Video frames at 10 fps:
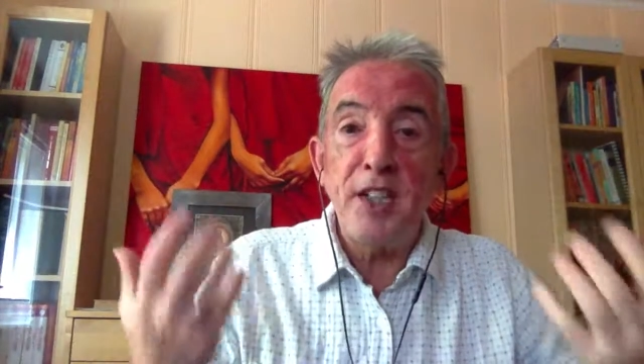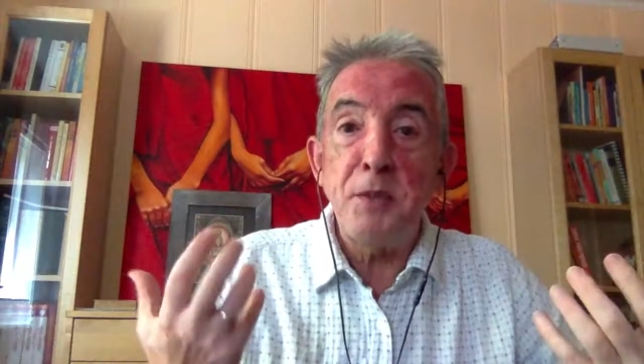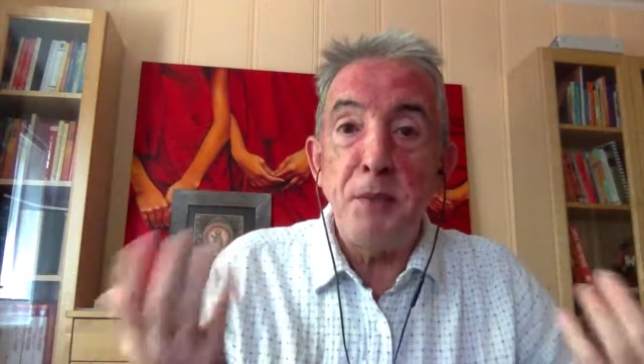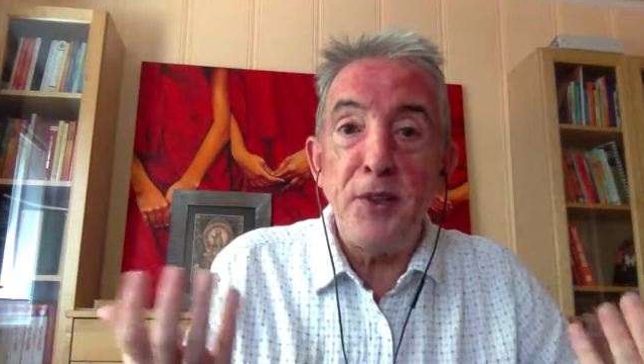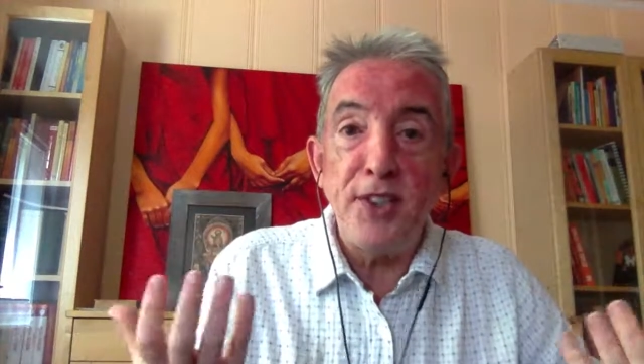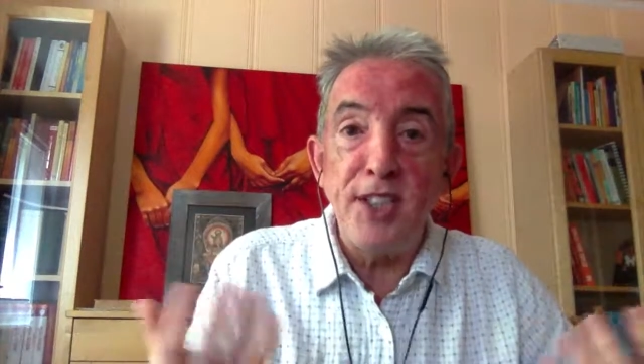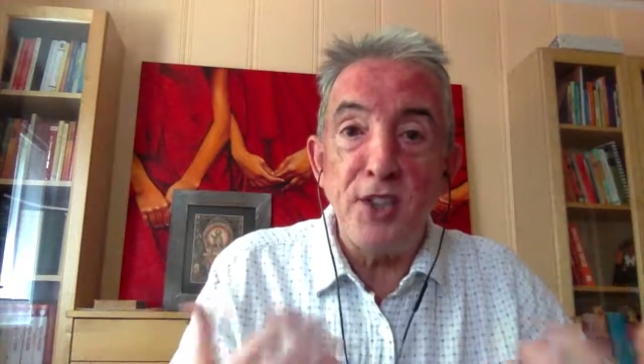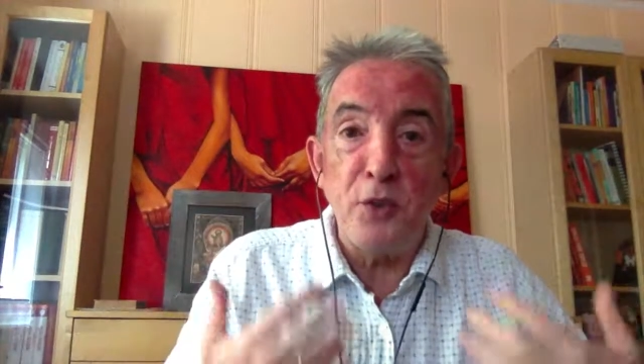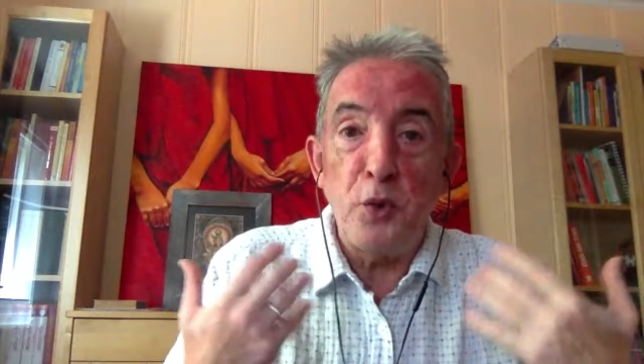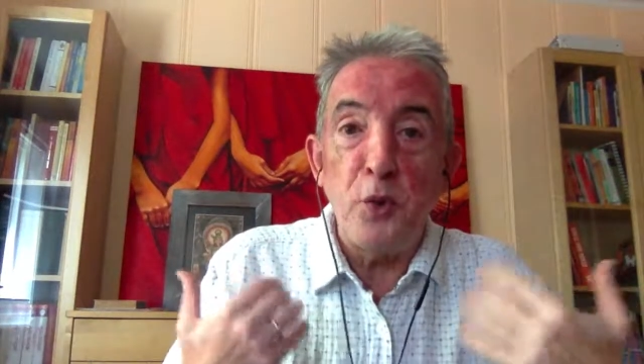experience
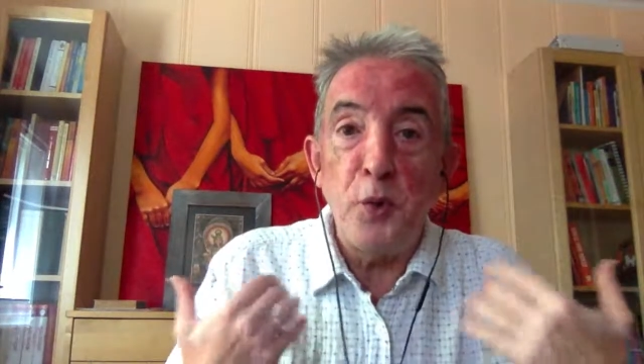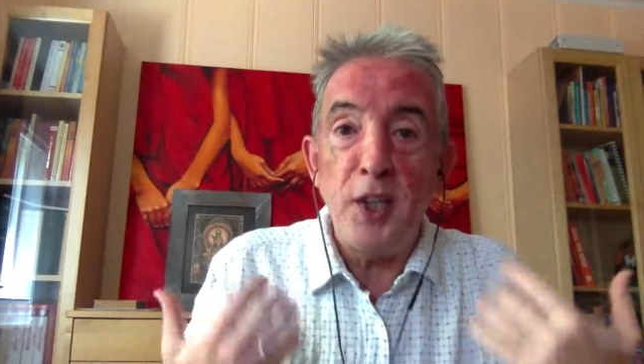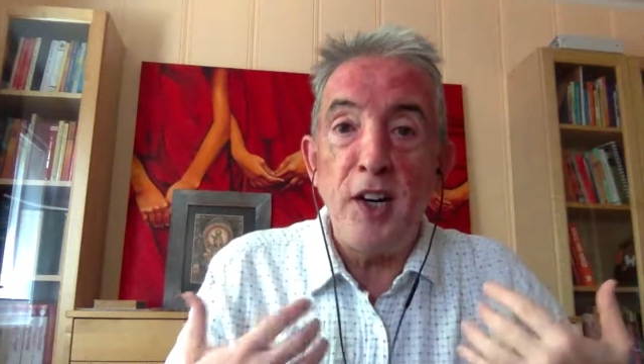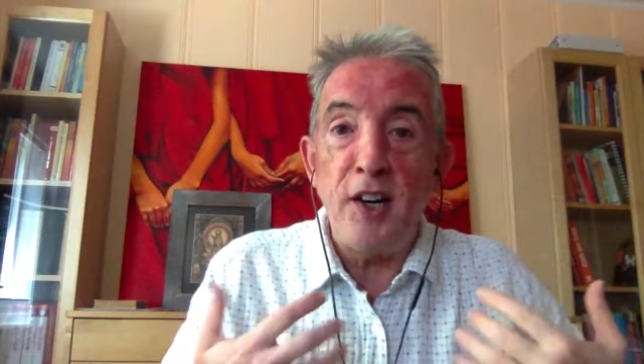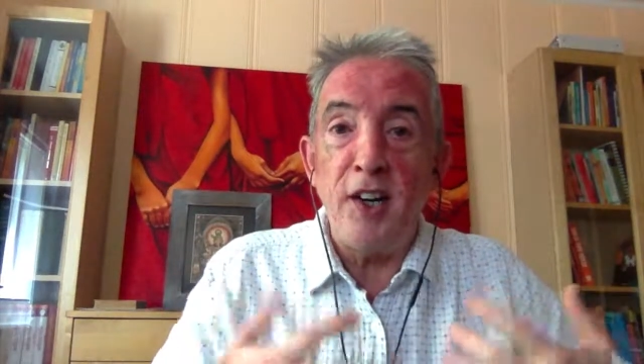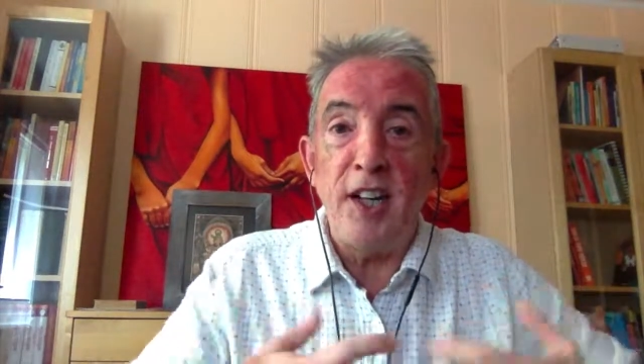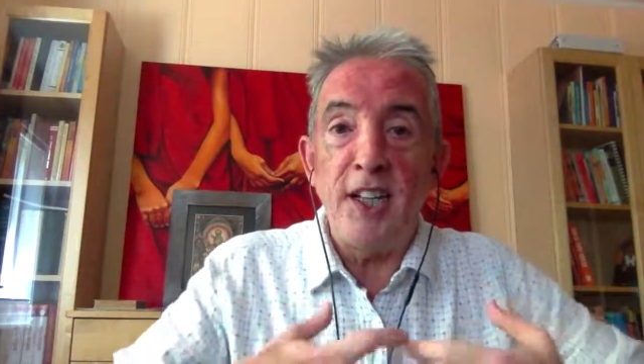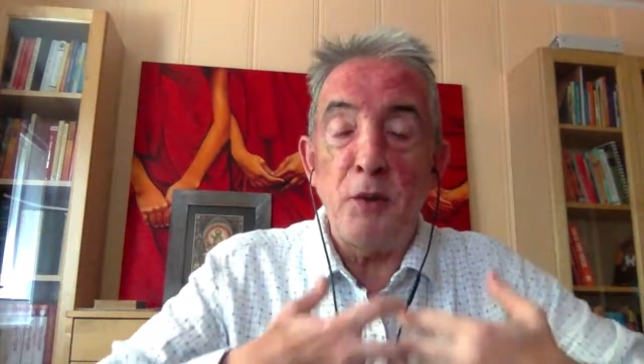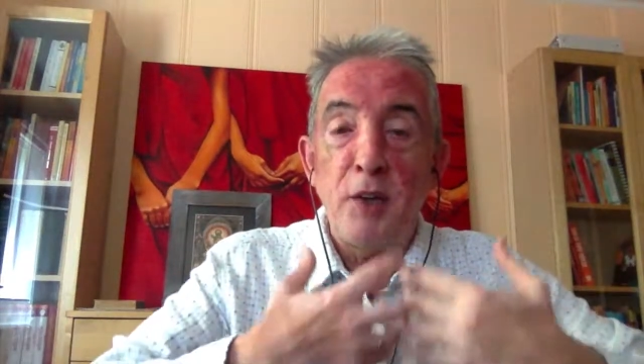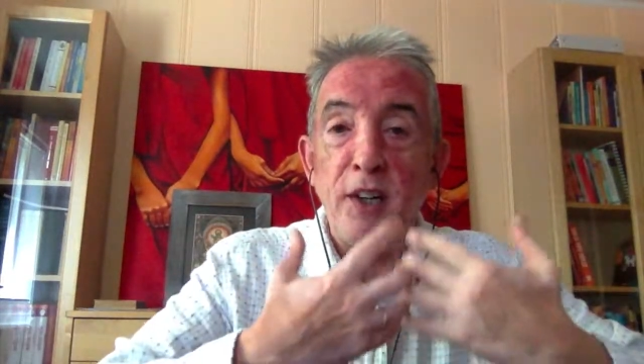of who we are
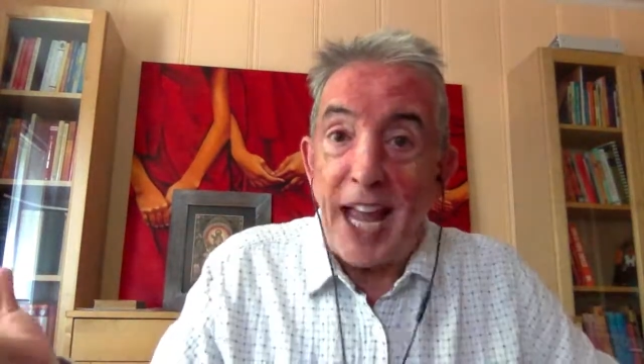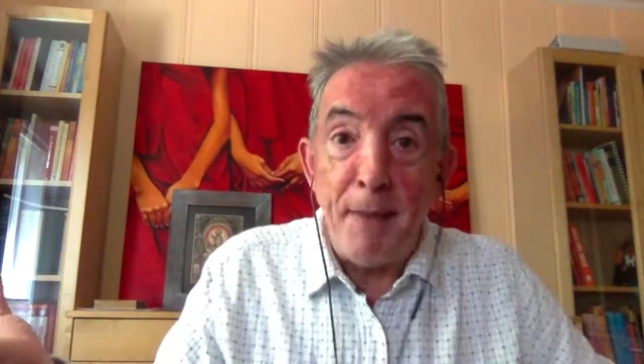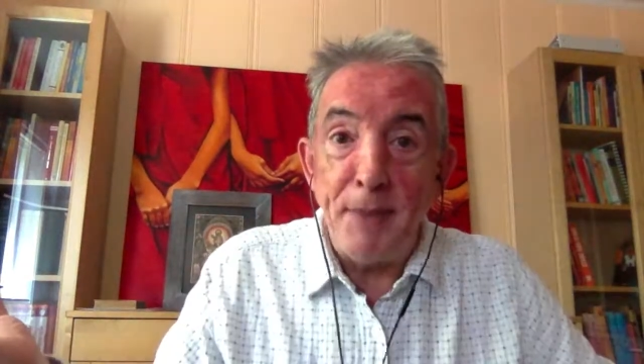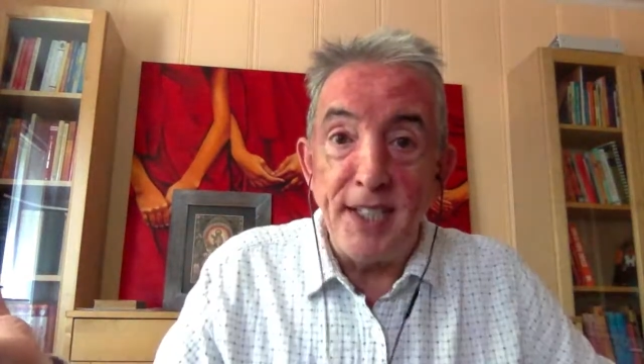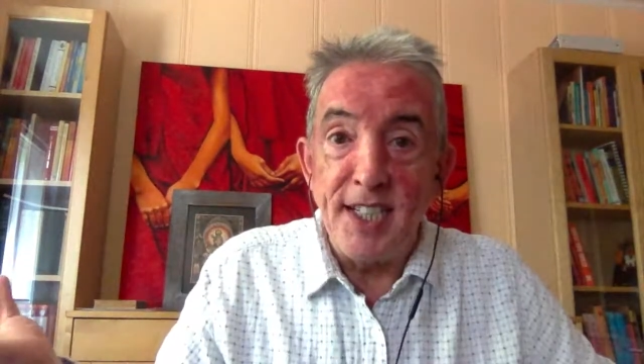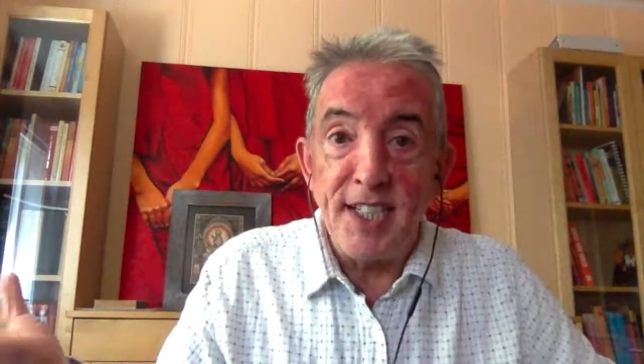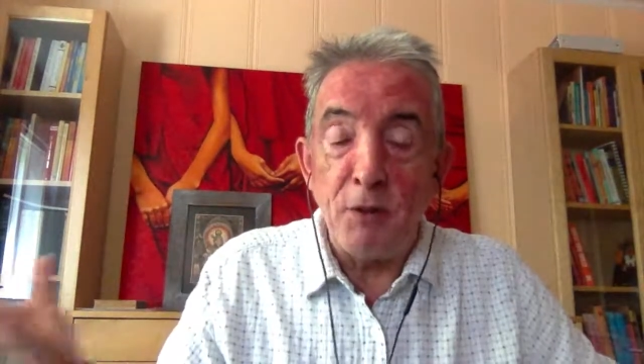and our happiness,